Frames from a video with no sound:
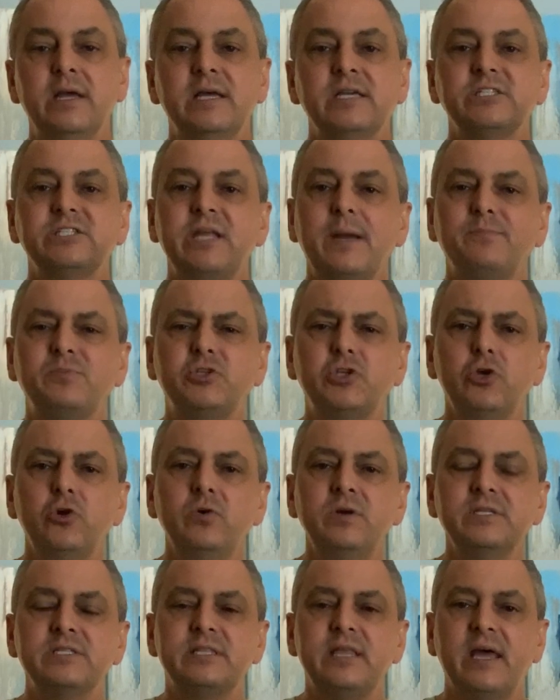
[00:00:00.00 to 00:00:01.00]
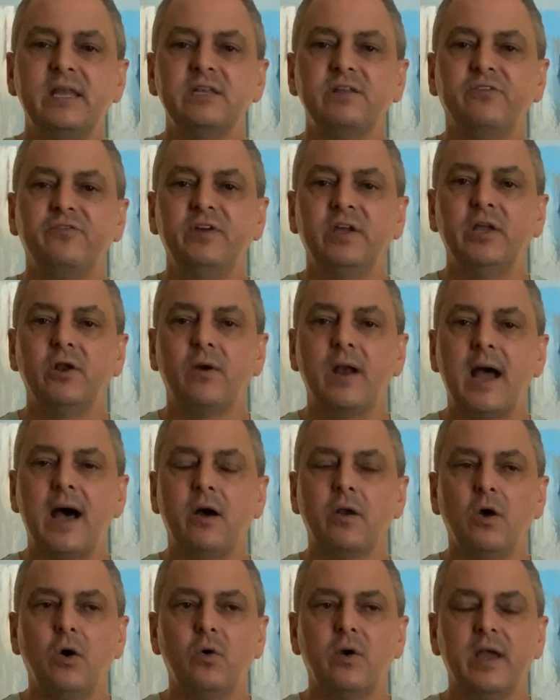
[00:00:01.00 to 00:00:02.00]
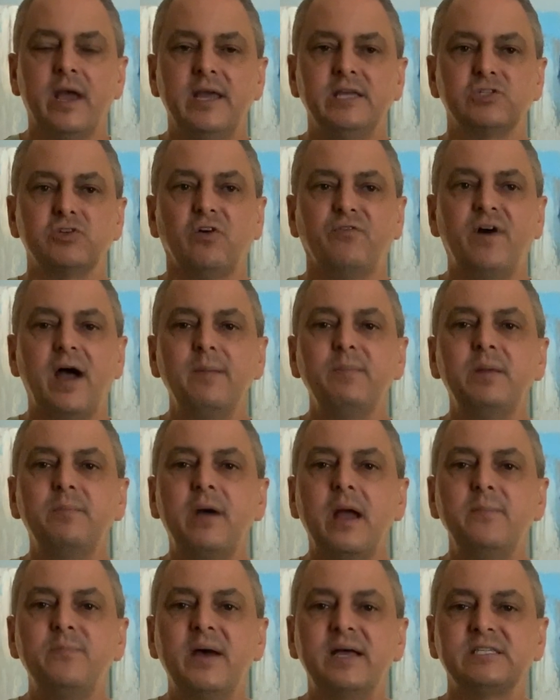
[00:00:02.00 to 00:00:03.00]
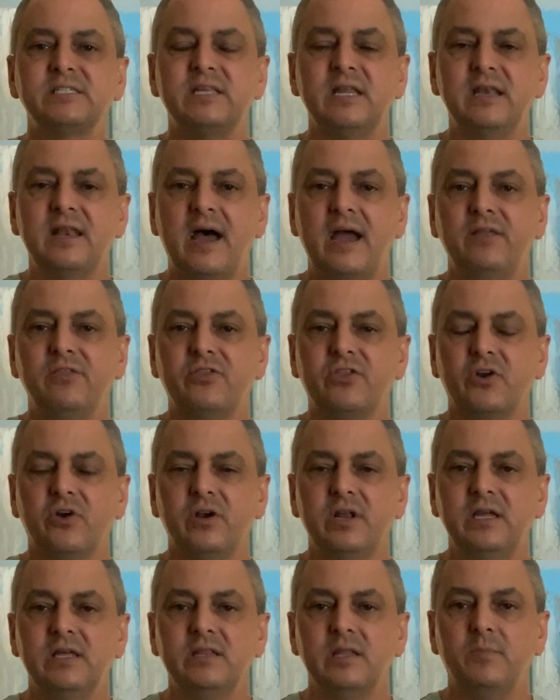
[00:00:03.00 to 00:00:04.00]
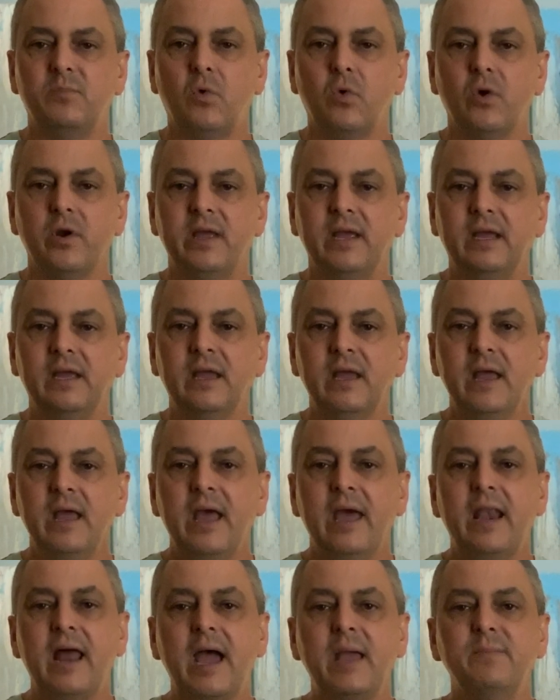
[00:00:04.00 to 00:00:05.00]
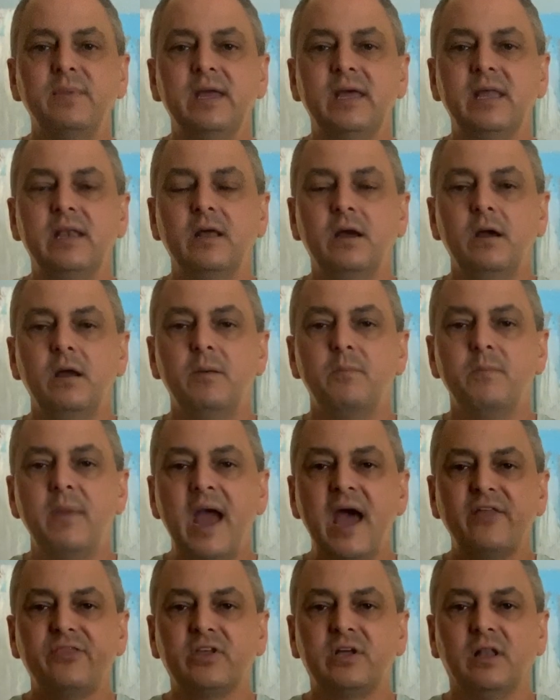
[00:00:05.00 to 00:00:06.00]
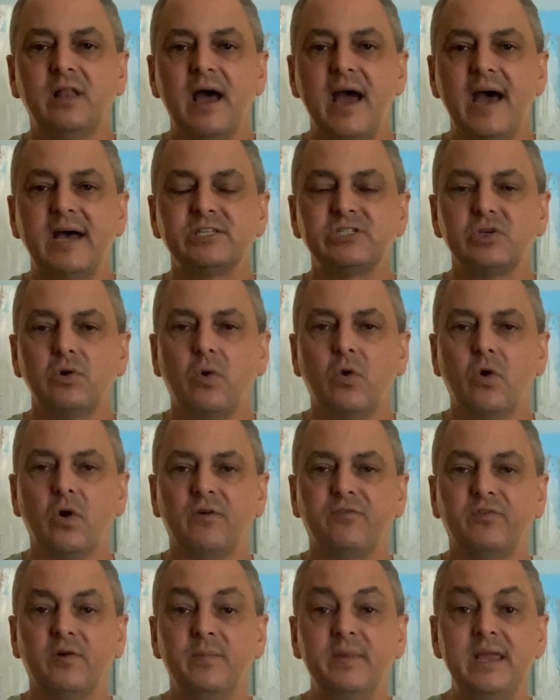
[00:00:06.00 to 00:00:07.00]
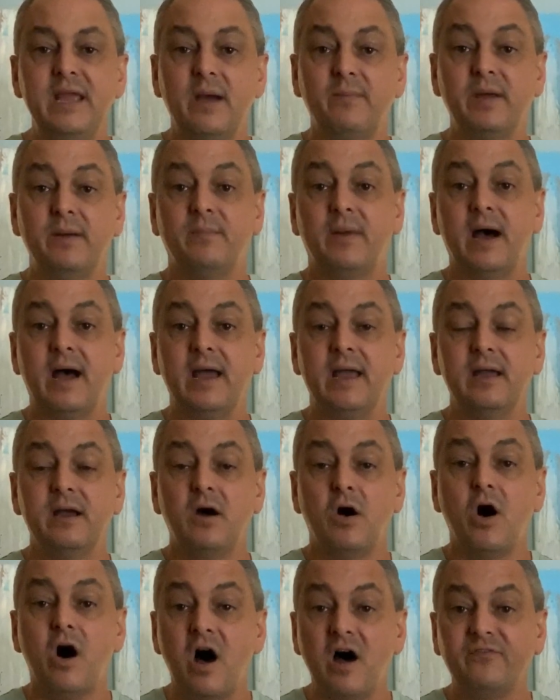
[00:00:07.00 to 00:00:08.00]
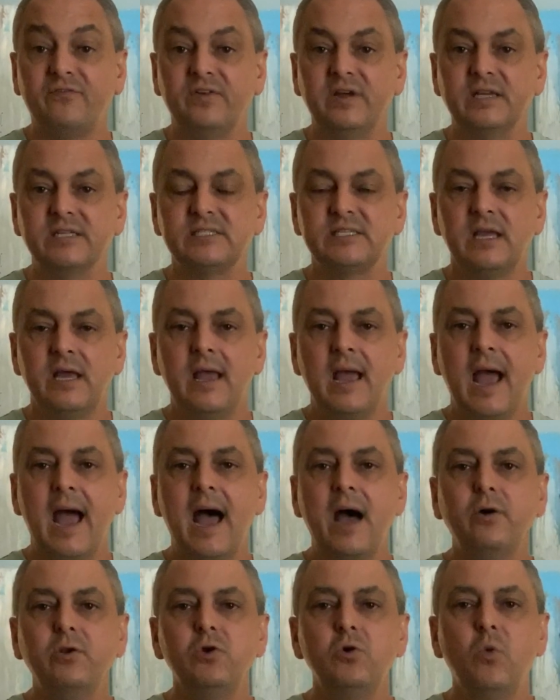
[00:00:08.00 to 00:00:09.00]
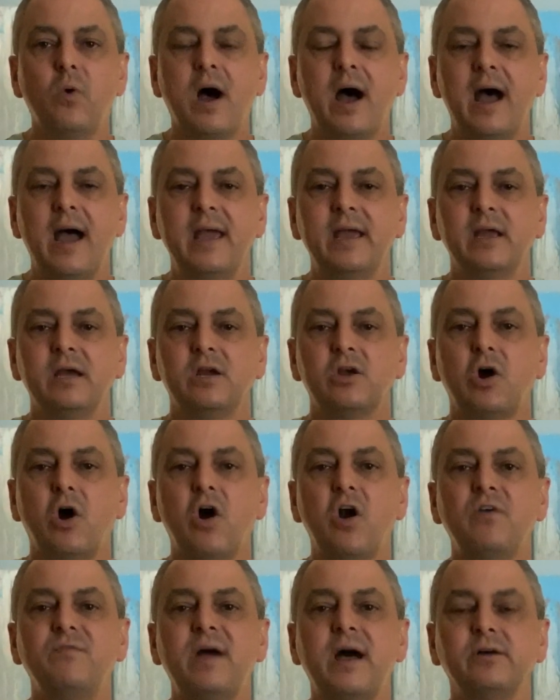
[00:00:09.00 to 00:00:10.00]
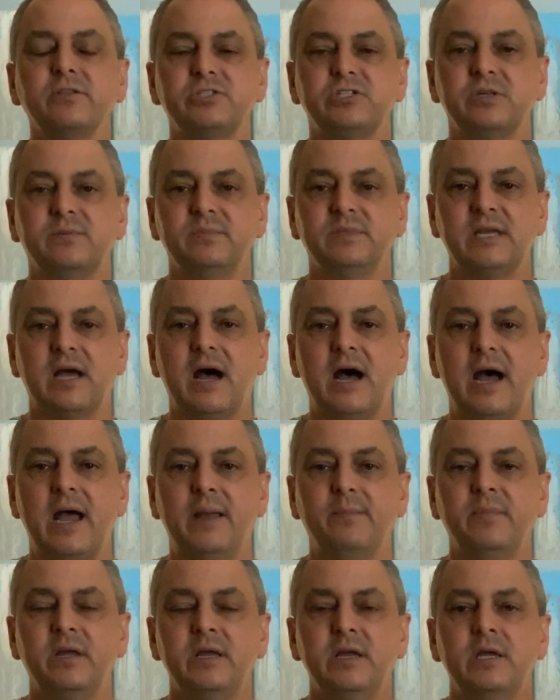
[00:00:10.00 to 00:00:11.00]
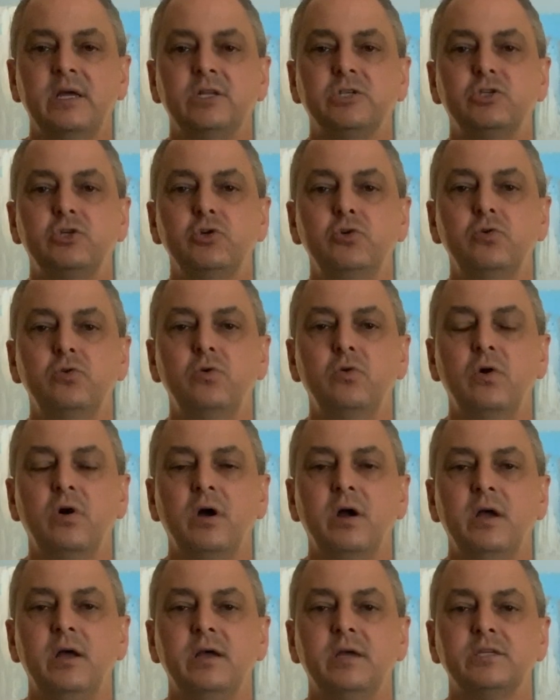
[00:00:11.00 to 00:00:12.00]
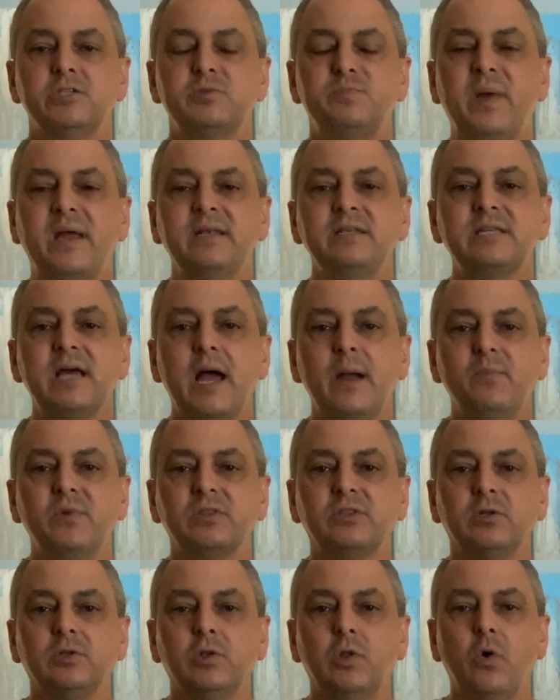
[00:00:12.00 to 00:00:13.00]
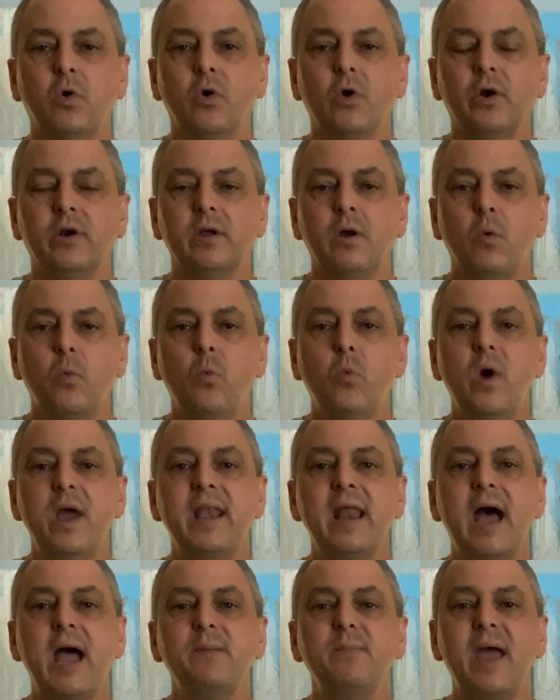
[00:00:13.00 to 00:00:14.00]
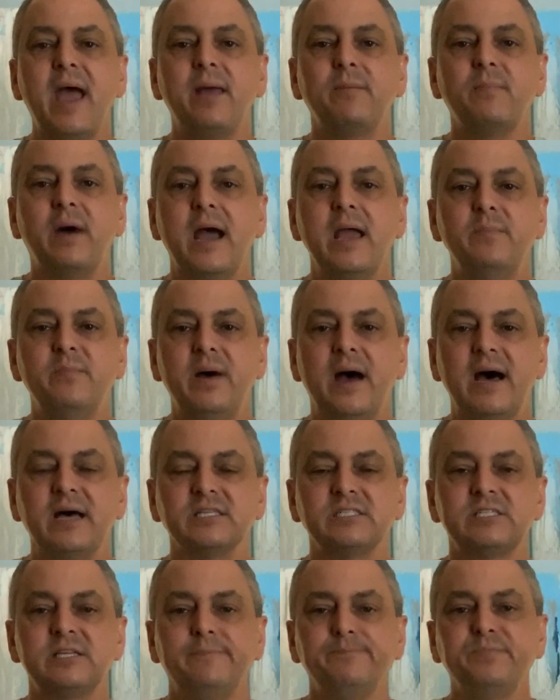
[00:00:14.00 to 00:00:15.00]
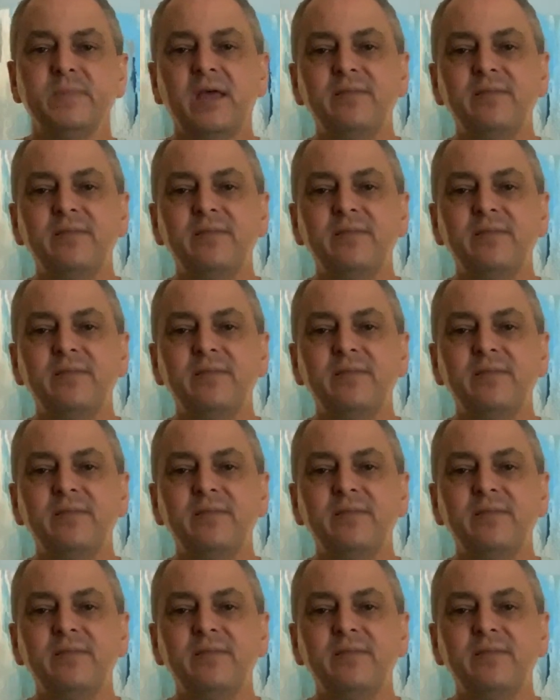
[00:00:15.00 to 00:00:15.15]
Step two is then to figure out, okay, so if I'm at my best at 9.30 in the morning and I'm in math class, or for me, I'm at my office, how do I carve out some time to spend time with the Lord when I'm at my best?